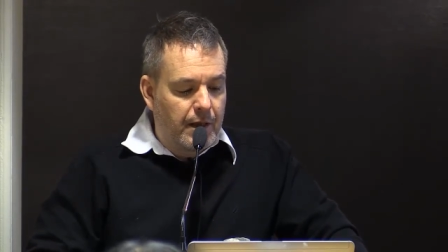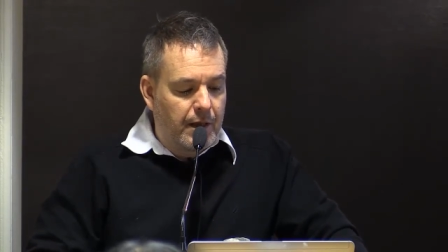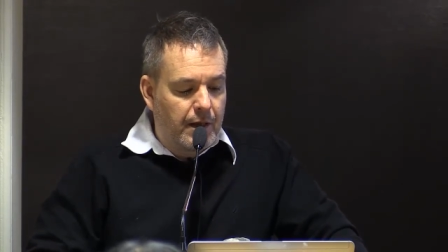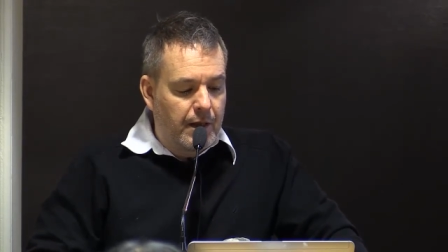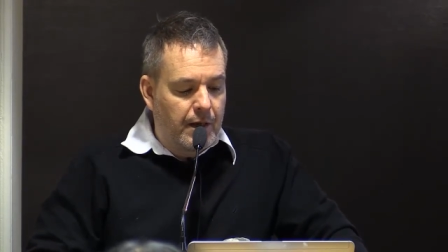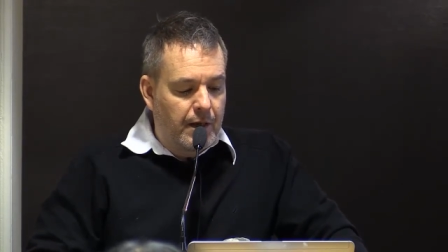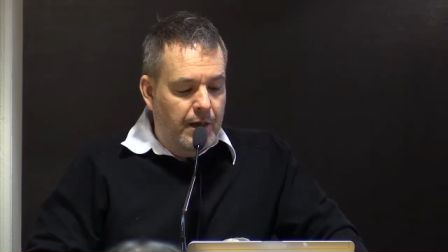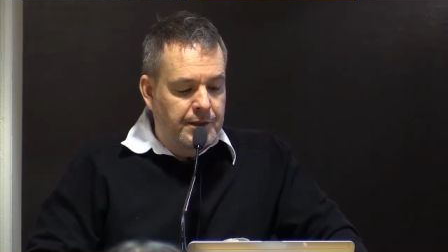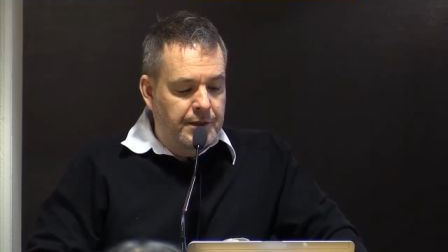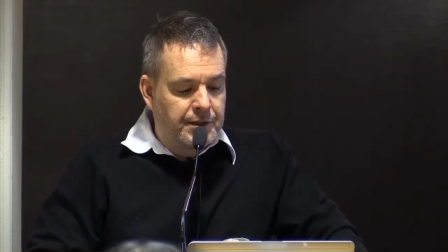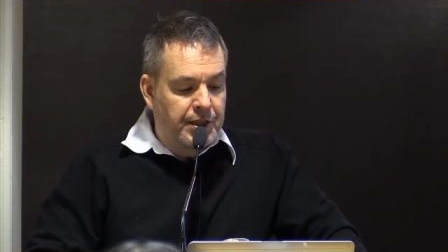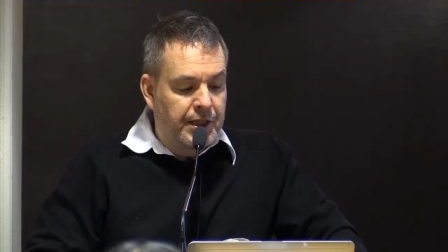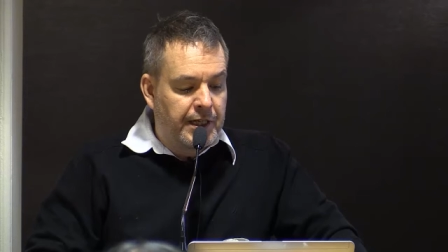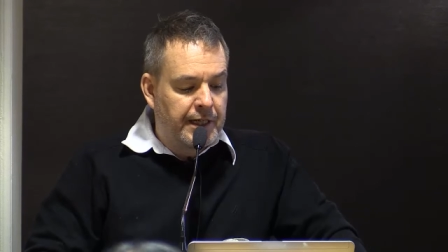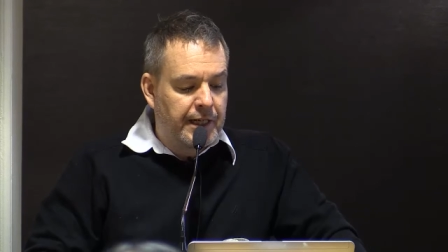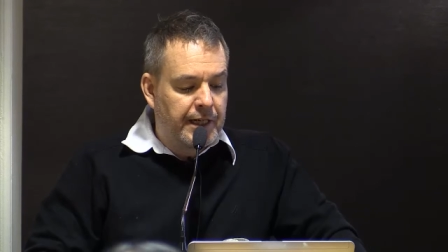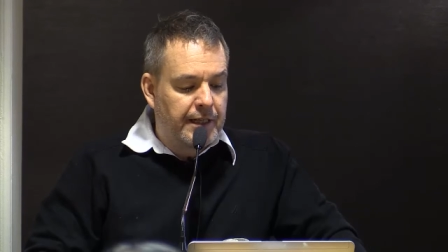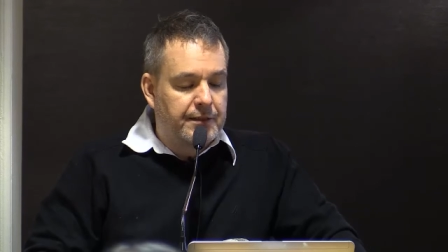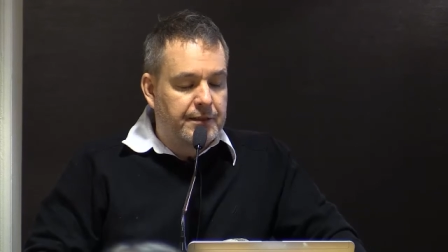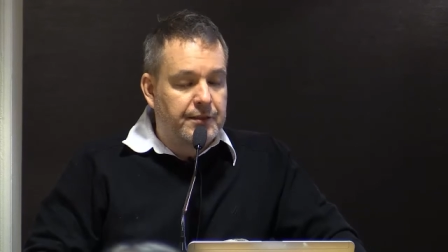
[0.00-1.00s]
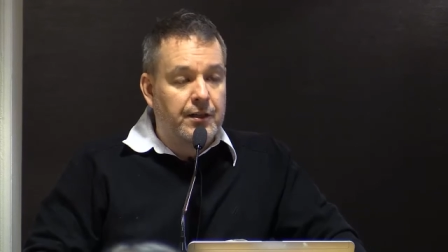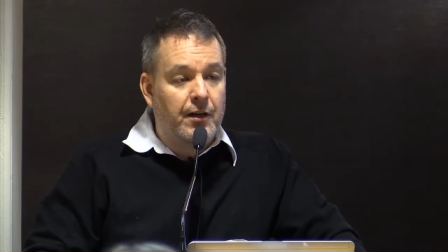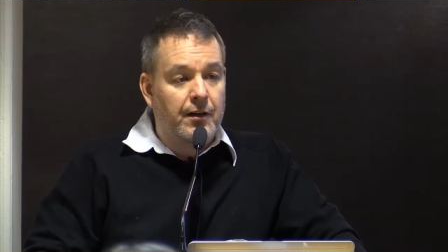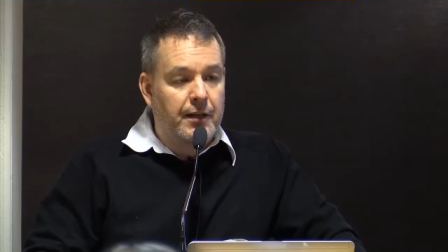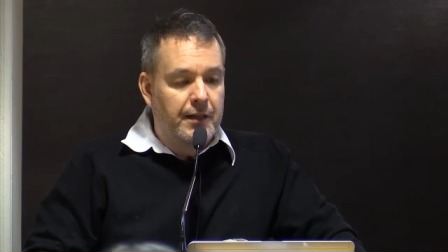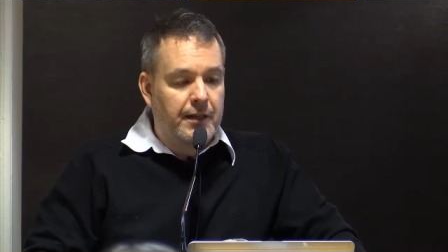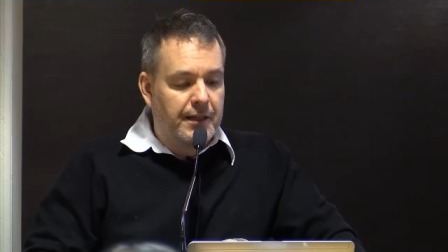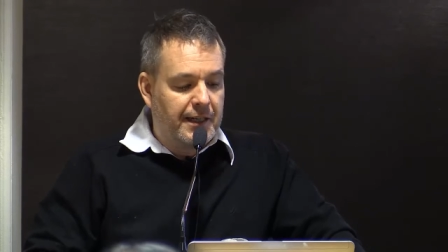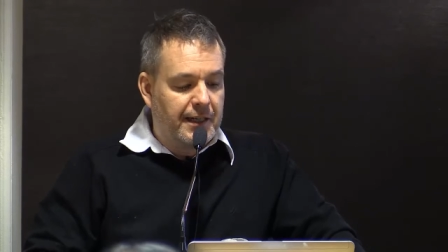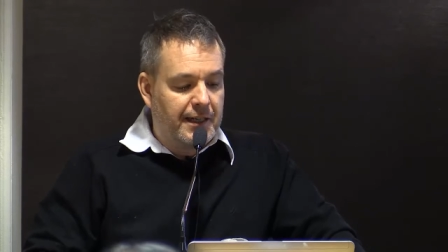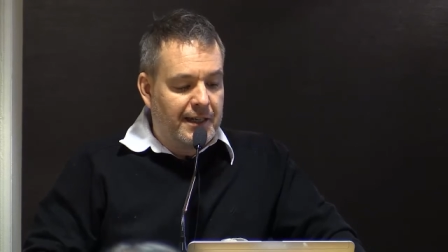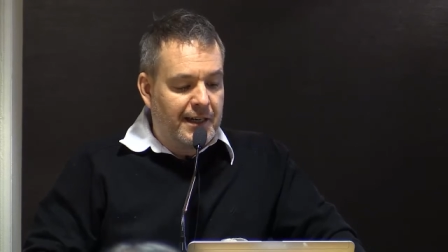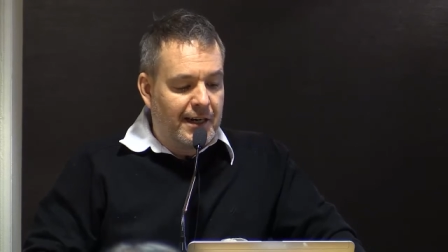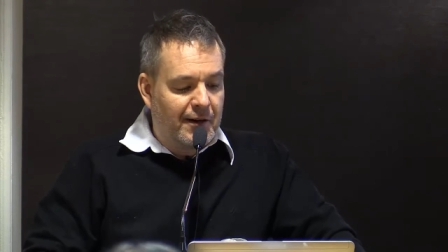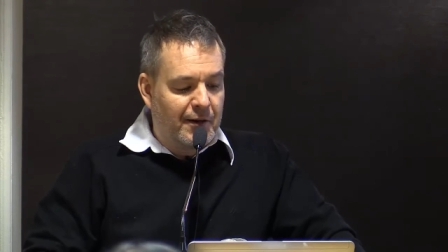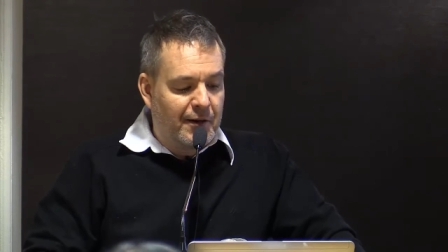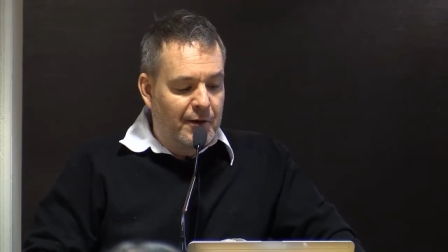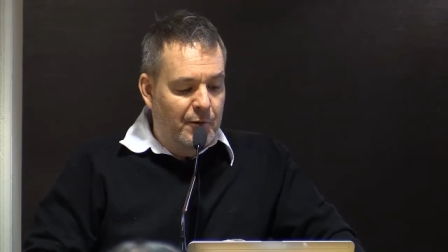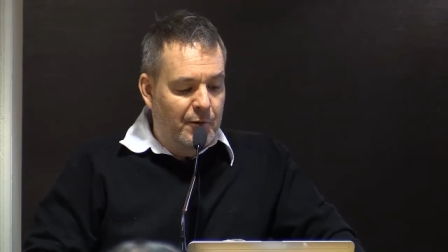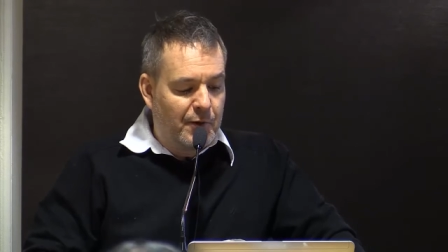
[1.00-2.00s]
Our GIS started in an
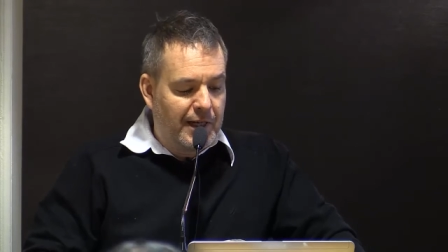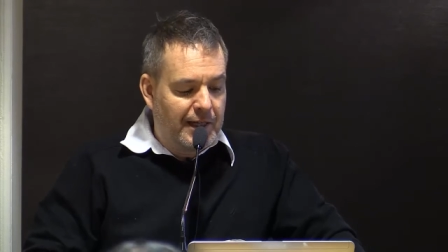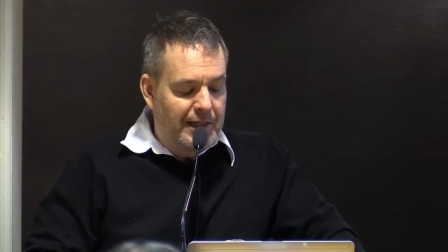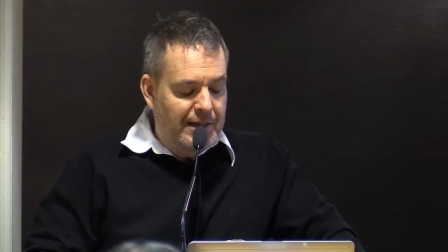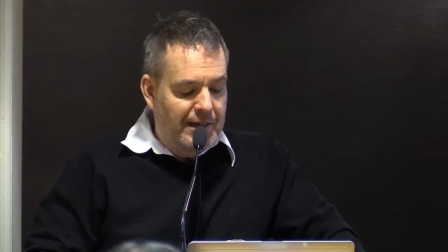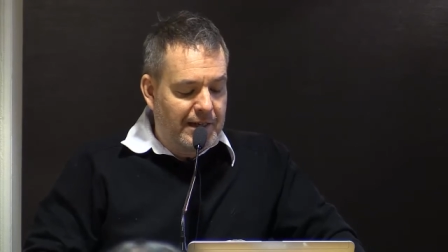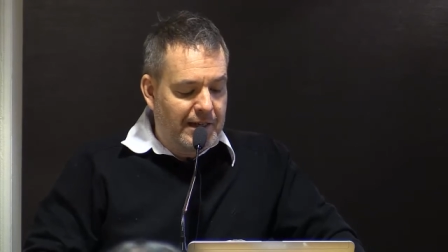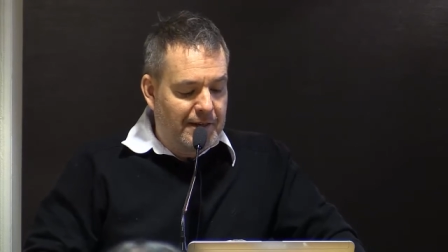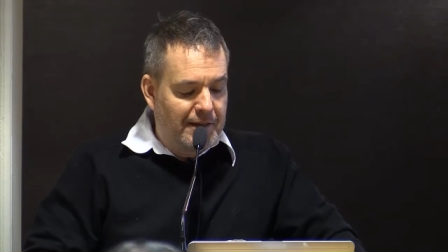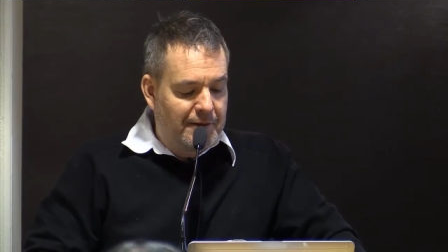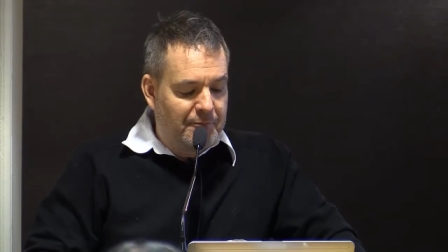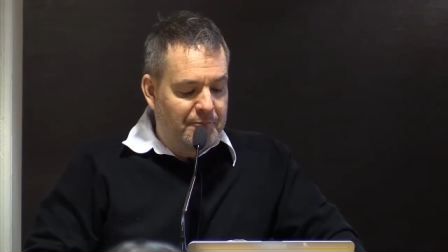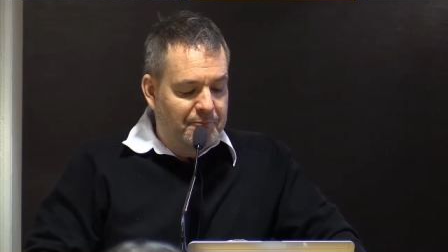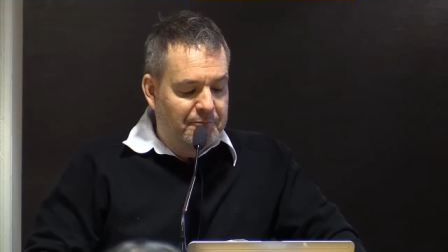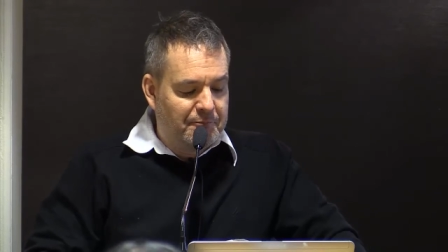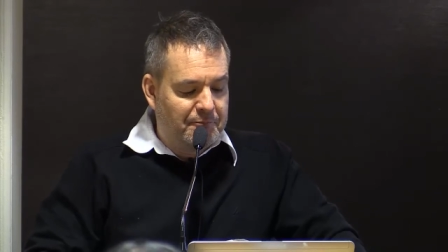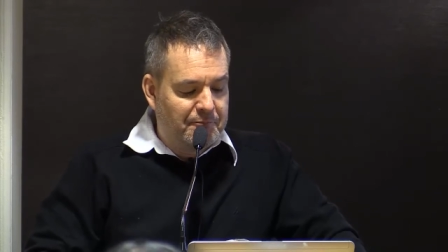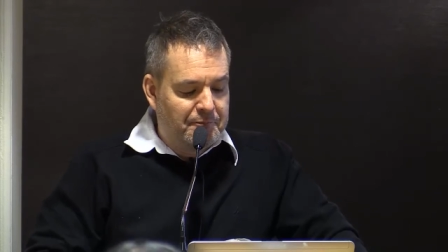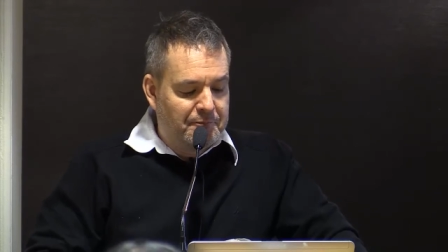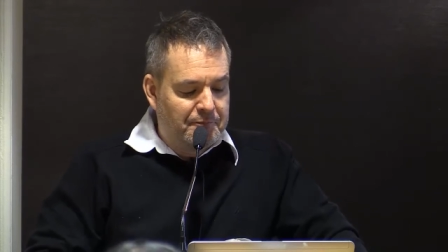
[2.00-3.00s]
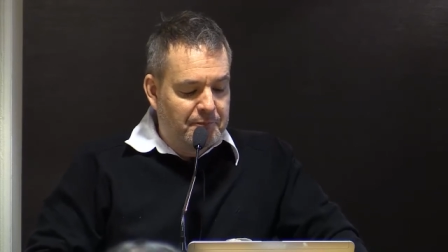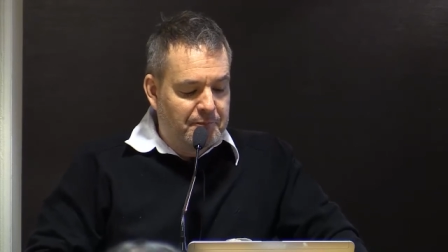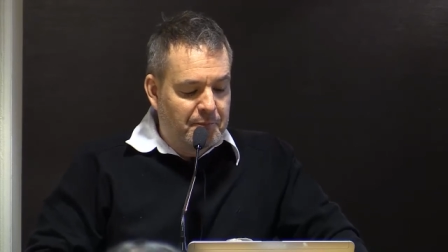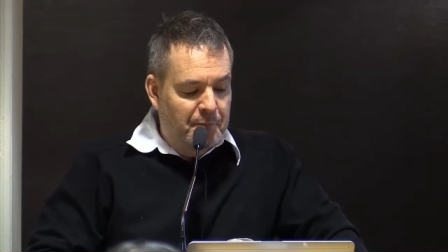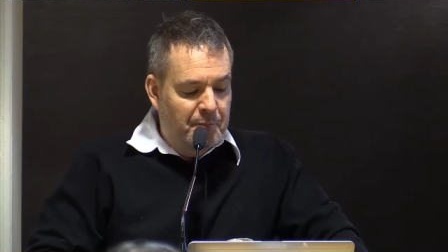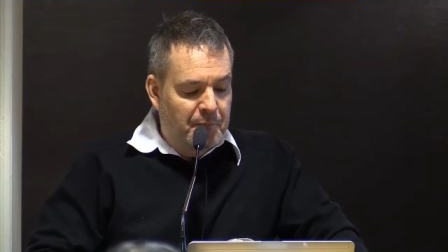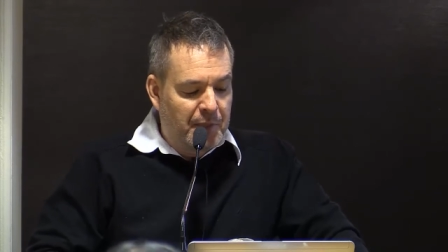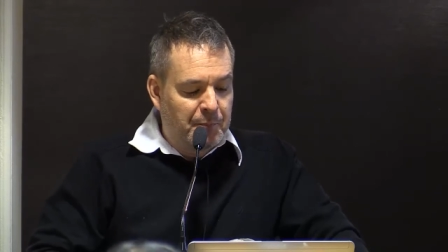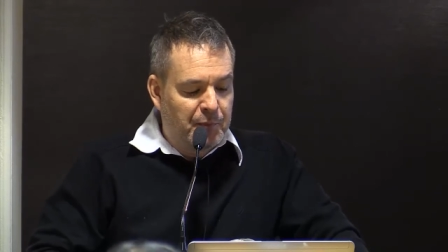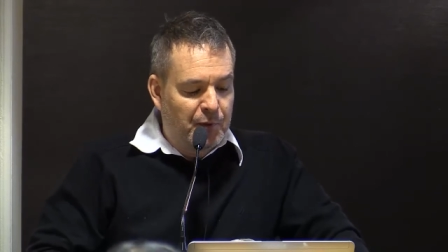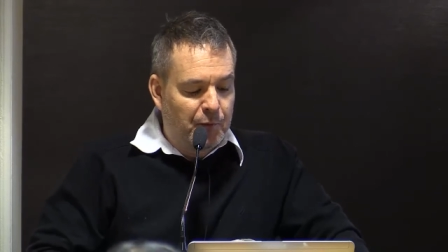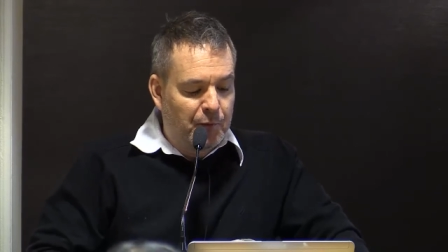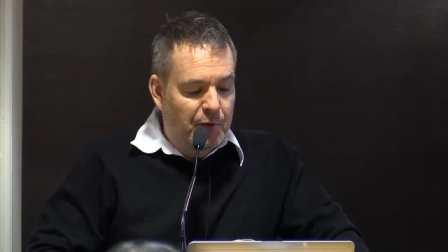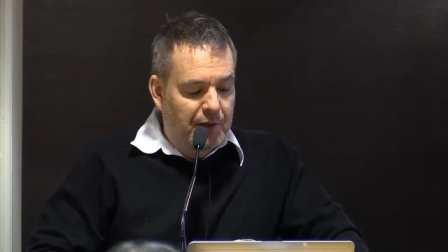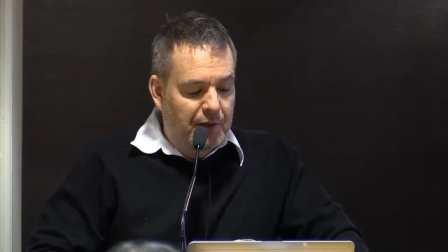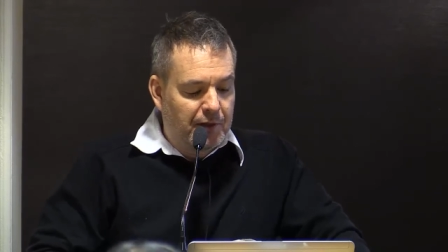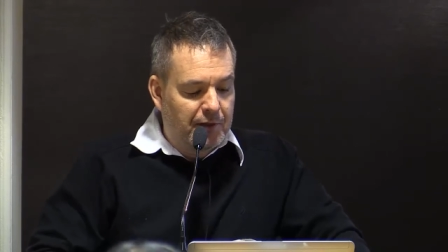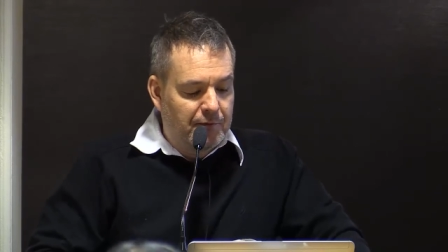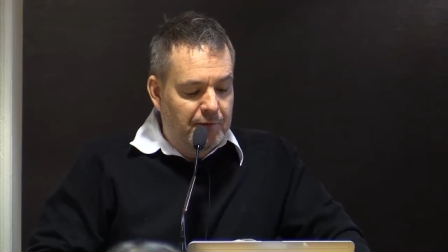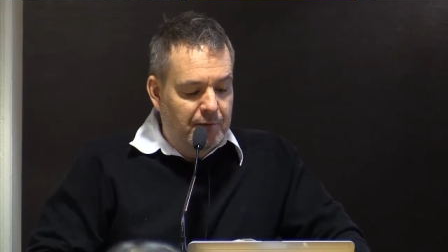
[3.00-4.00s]
era when people
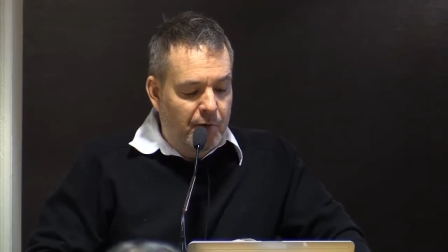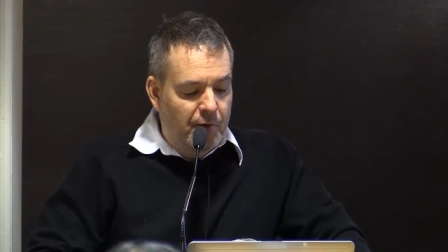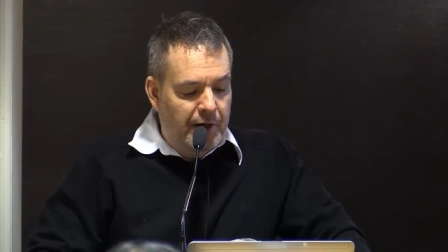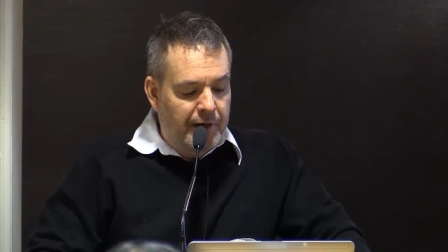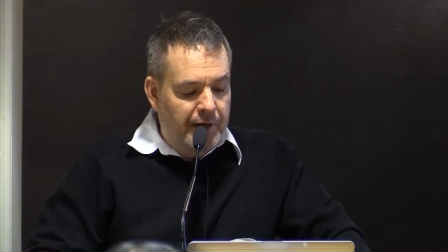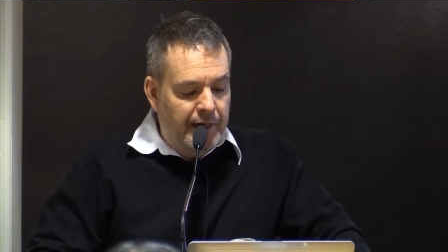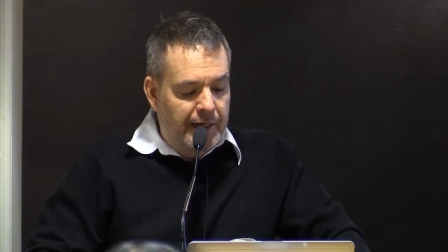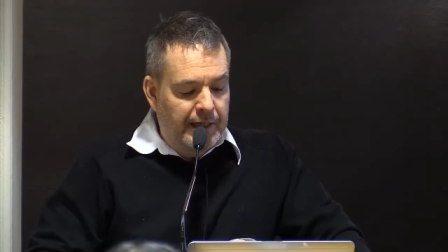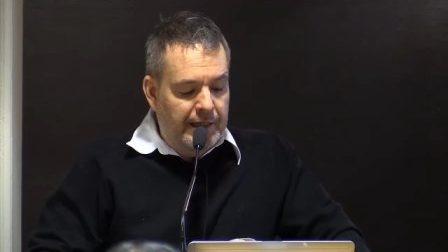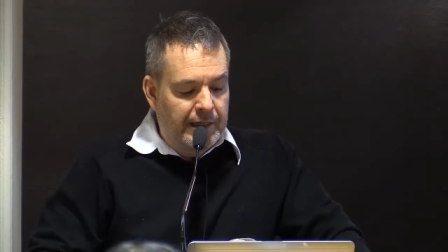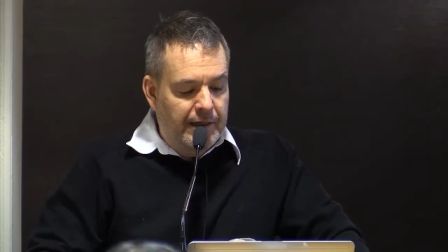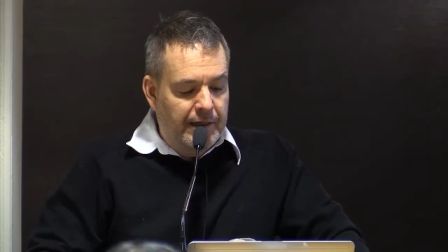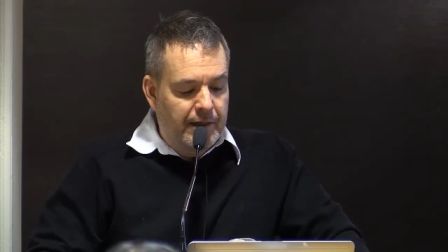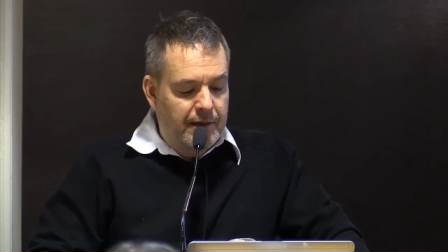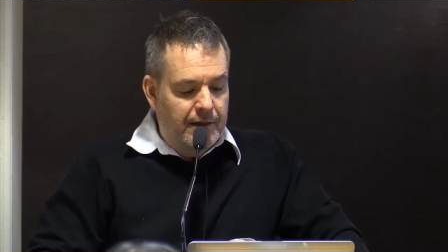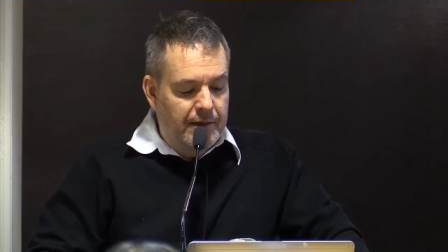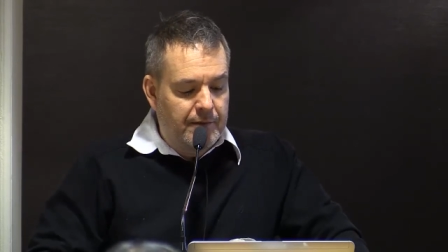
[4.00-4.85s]
were wearing